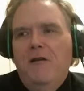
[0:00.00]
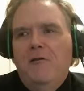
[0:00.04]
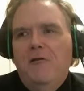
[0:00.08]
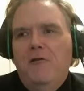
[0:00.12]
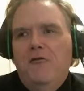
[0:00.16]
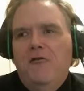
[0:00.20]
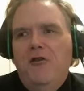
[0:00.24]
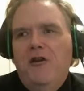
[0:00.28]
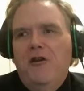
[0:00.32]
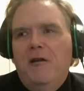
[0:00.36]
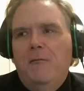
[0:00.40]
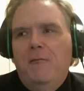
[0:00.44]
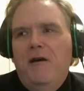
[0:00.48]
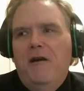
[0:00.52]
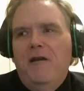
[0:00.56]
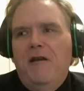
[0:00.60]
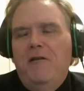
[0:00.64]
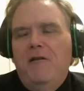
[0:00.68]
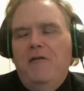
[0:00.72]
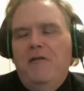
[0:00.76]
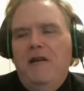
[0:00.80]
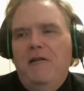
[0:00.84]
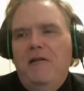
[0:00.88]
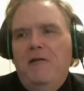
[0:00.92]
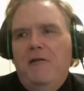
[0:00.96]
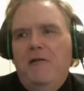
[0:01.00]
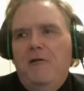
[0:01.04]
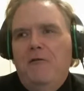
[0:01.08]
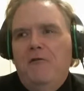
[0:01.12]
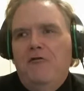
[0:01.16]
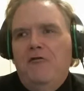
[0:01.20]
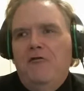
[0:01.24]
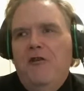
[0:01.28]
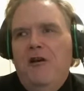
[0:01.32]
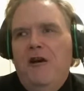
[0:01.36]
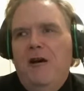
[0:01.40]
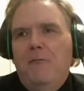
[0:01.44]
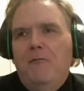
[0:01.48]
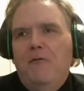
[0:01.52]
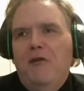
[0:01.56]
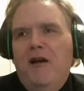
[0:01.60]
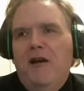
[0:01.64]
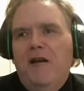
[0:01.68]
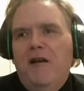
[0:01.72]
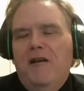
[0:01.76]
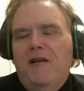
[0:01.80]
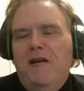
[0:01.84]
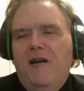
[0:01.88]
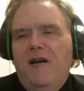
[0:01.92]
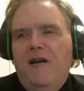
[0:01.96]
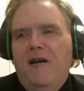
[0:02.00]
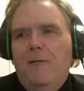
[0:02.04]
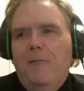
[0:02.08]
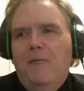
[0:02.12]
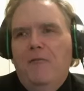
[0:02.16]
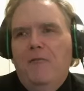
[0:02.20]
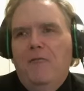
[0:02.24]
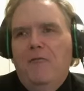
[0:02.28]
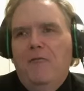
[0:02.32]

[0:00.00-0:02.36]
go check him out at NitoShop.com.